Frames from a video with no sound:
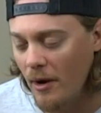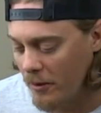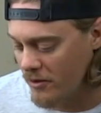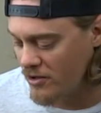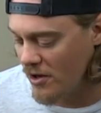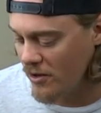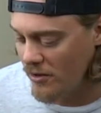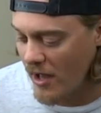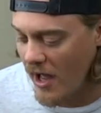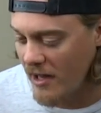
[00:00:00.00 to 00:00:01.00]
I want to show you
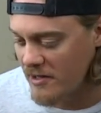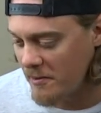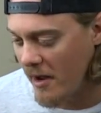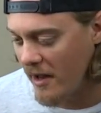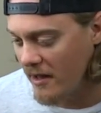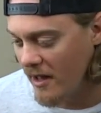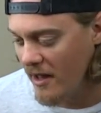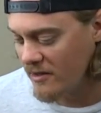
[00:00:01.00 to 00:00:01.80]
guys my